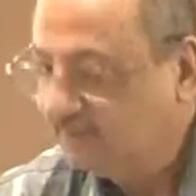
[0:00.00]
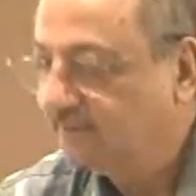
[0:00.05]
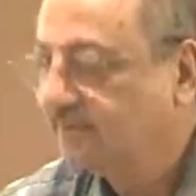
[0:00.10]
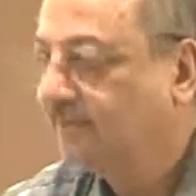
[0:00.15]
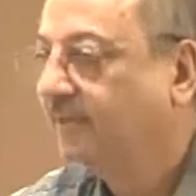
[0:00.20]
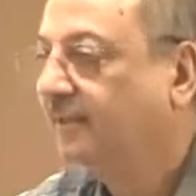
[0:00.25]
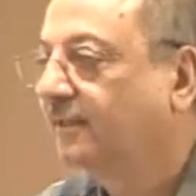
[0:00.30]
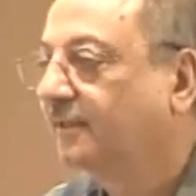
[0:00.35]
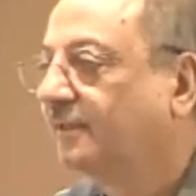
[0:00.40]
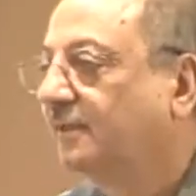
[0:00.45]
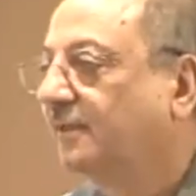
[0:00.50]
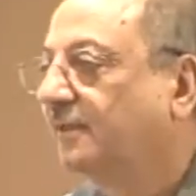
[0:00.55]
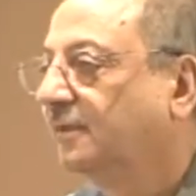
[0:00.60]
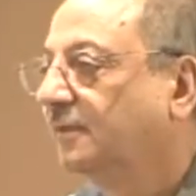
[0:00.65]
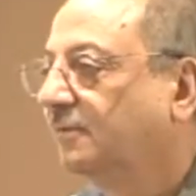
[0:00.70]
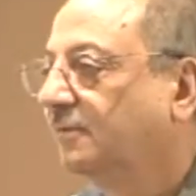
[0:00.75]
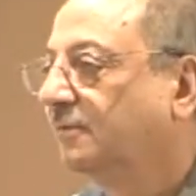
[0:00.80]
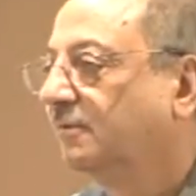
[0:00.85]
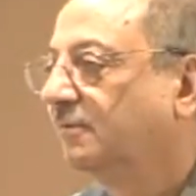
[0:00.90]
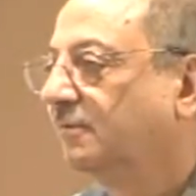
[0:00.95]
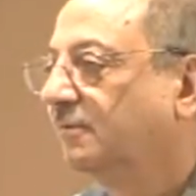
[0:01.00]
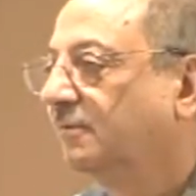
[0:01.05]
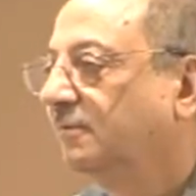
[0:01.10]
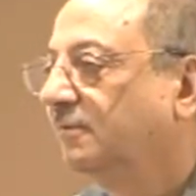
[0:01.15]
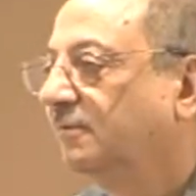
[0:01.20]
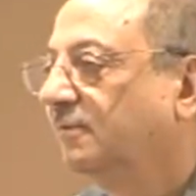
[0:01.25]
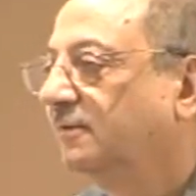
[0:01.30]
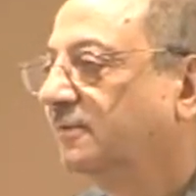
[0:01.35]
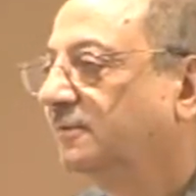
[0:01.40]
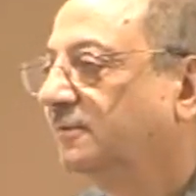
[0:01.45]

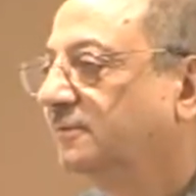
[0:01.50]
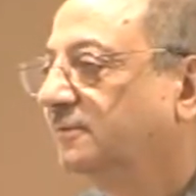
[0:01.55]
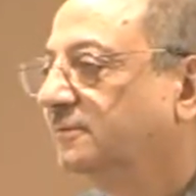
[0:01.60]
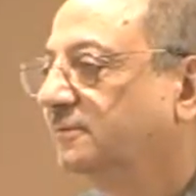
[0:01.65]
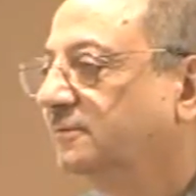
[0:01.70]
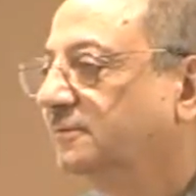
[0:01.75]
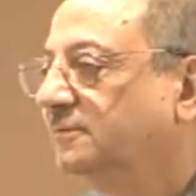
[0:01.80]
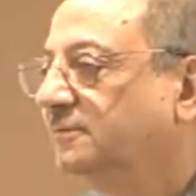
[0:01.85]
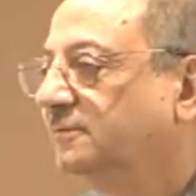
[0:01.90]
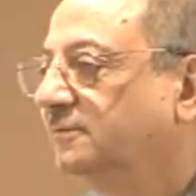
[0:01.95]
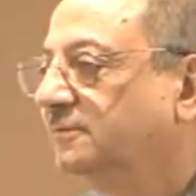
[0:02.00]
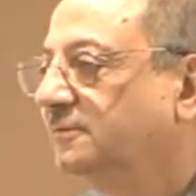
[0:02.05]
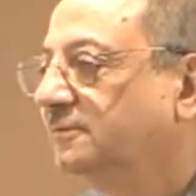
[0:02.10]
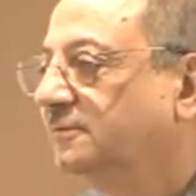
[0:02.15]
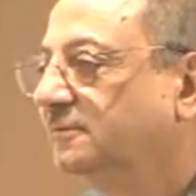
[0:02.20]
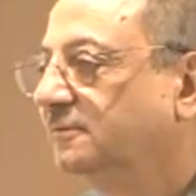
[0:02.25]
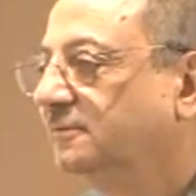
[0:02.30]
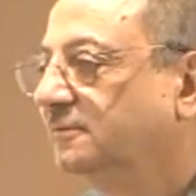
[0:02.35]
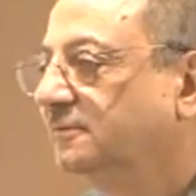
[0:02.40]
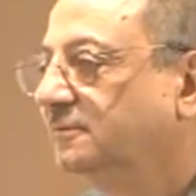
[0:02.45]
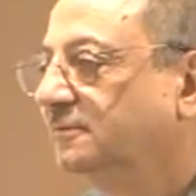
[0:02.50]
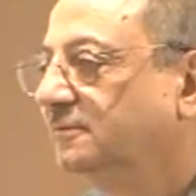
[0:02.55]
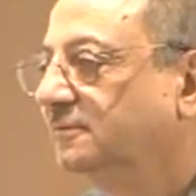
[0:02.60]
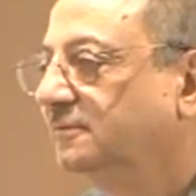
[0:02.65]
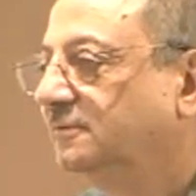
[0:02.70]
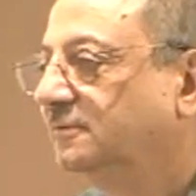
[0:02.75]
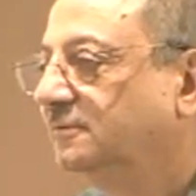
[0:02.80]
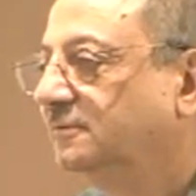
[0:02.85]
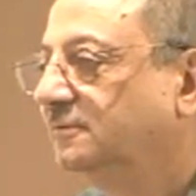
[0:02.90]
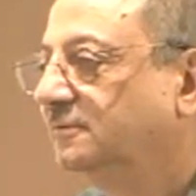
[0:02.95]

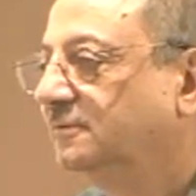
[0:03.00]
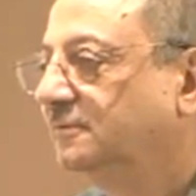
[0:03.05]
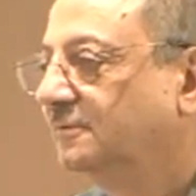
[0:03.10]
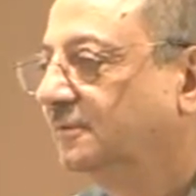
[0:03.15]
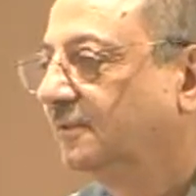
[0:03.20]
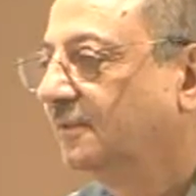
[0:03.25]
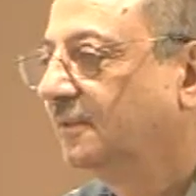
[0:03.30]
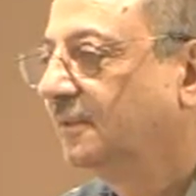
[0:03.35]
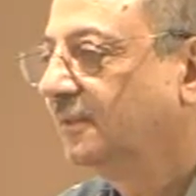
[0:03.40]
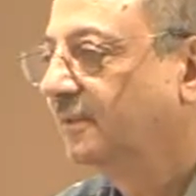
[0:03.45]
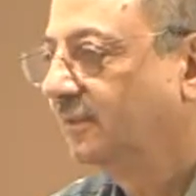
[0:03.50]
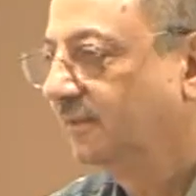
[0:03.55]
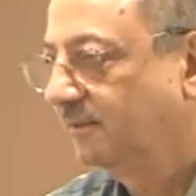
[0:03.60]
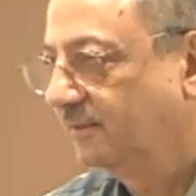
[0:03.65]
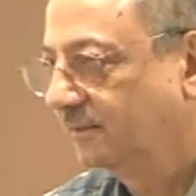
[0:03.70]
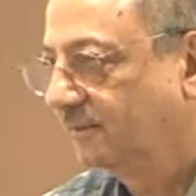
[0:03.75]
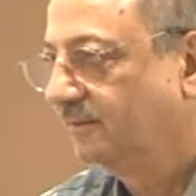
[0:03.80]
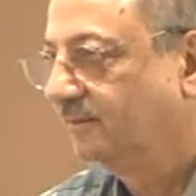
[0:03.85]
No one is speaking in this clip.